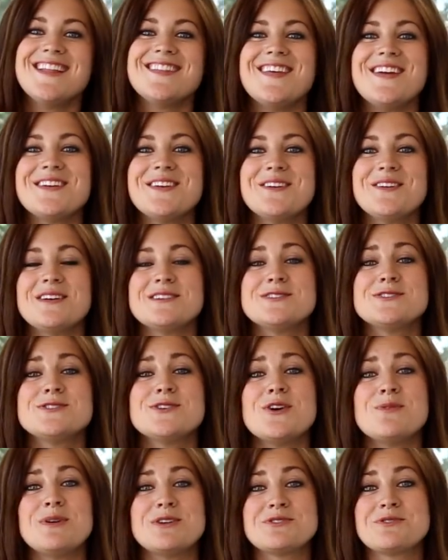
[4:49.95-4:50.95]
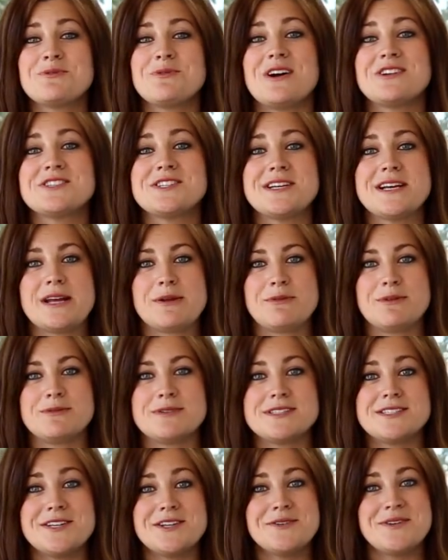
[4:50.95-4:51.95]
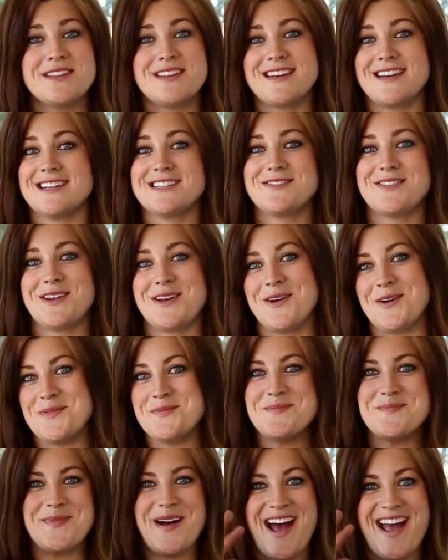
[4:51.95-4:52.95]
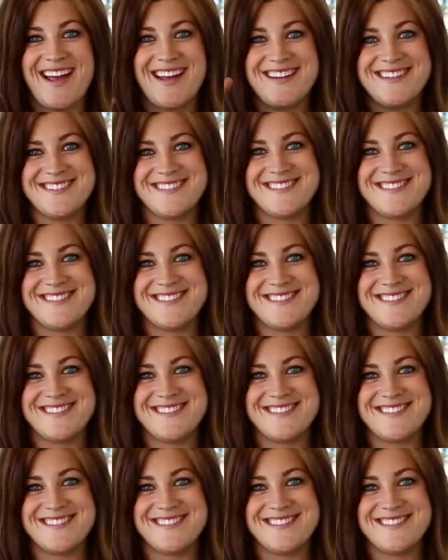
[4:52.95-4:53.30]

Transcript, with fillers: Thank you guys so much for watching, and we will see you in the next video. Bye.